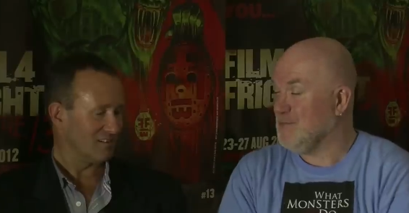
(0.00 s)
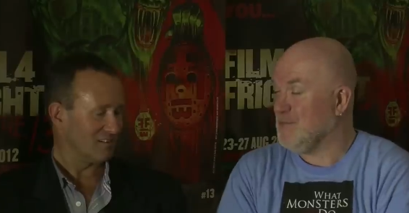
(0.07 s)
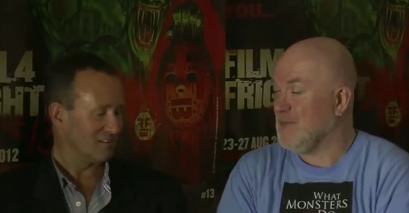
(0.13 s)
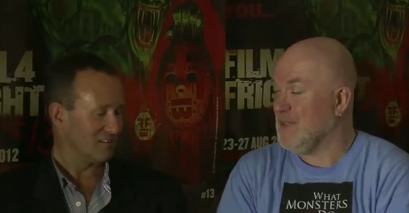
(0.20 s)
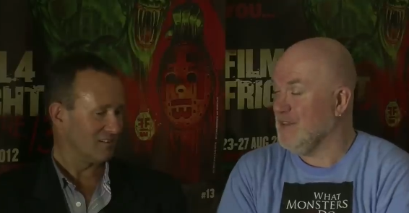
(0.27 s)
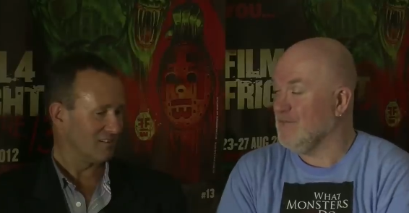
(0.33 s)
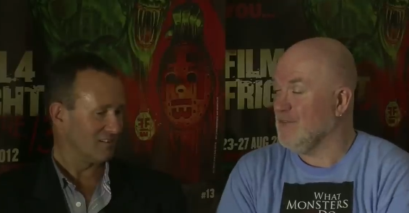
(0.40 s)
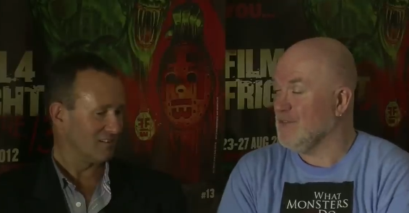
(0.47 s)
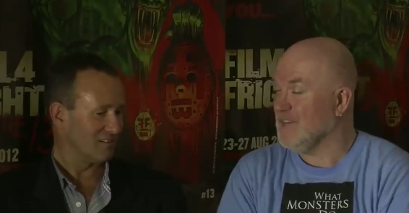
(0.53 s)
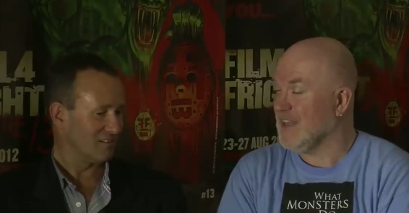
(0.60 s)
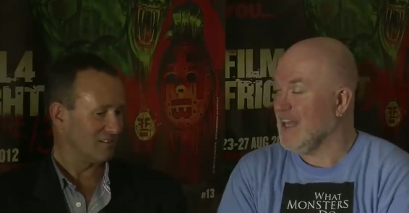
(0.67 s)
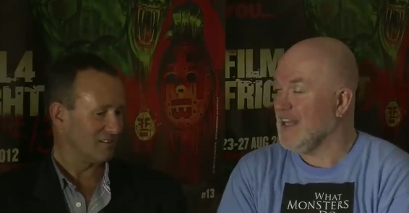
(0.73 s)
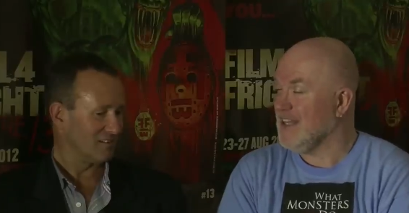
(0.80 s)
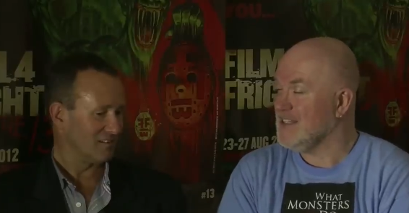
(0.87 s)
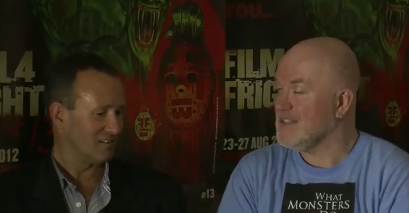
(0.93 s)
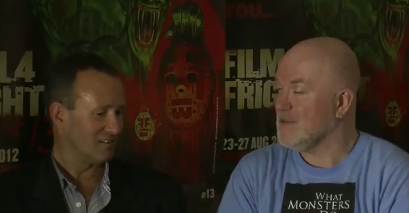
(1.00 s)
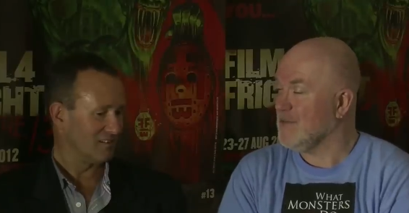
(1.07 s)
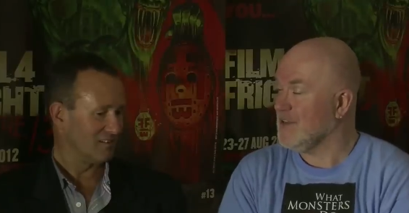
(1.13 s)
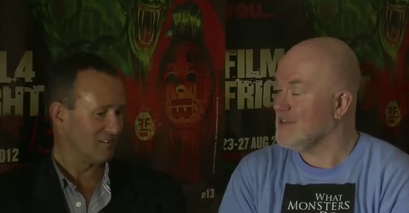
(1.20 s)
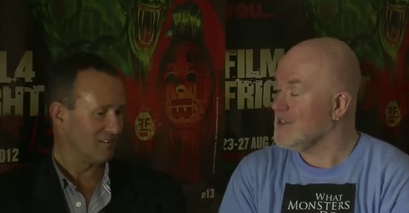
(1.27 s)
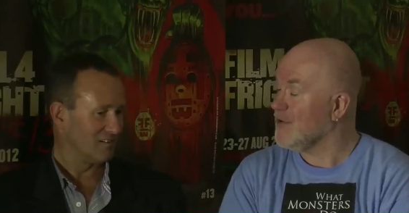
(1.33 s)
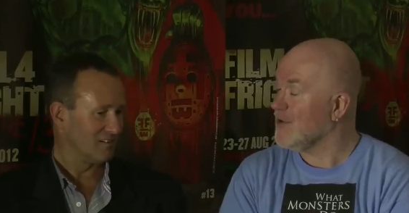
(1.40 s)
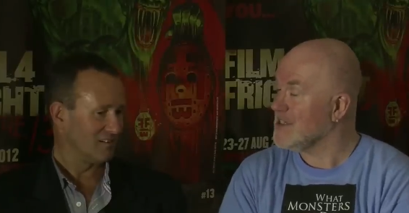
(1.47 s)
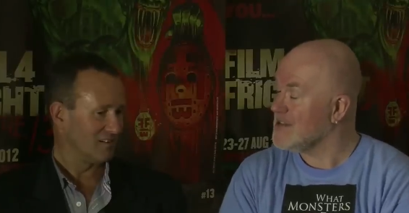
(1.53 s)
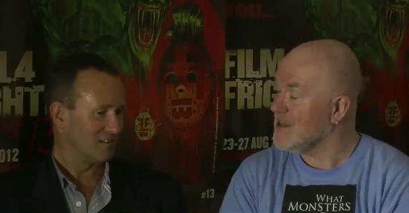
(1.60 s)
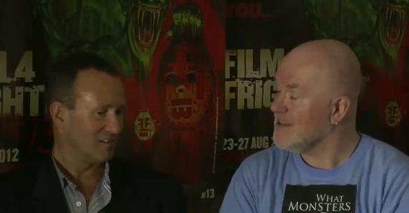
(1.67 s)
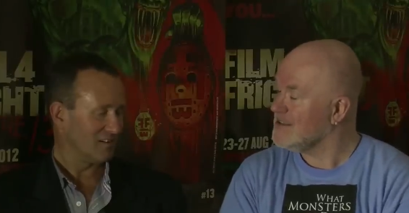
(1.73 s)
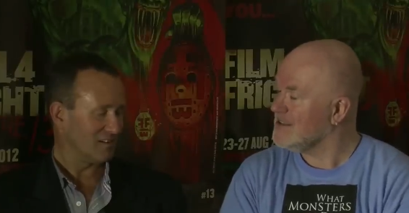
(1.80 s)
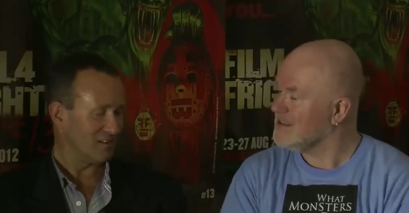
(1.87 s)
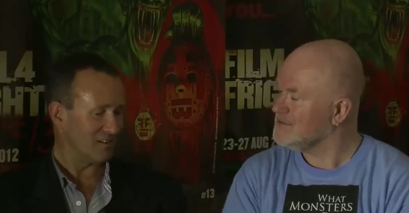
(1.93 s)
Speaker 1: be involved again in something so
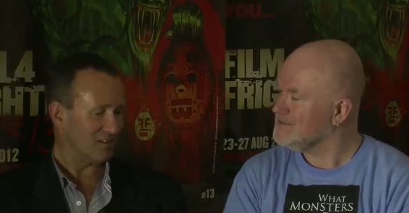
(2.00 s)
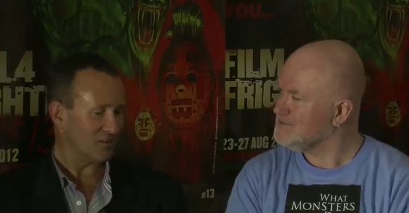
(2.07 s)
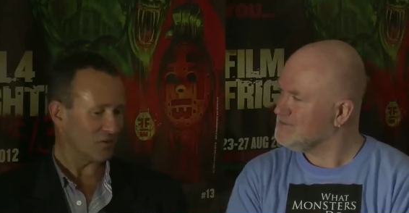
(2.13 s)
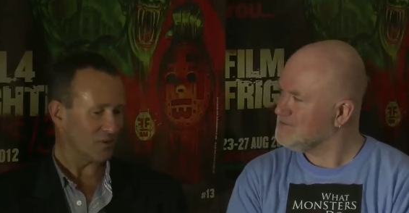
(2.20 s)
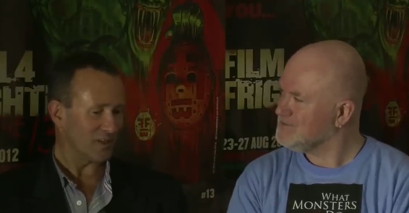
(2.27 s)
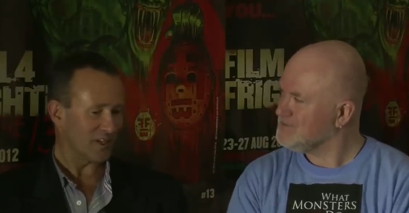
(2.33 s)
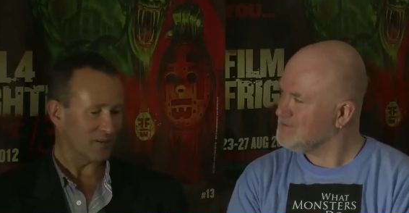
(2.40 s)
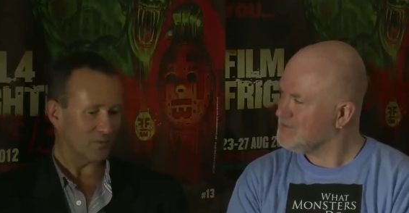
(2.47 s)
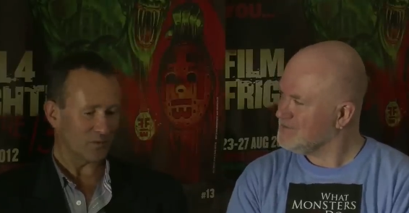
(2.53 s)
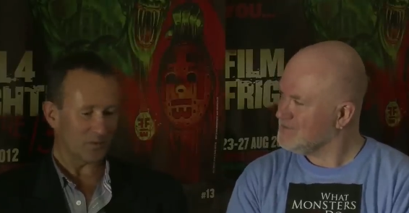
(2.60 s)
exciting. Last weekend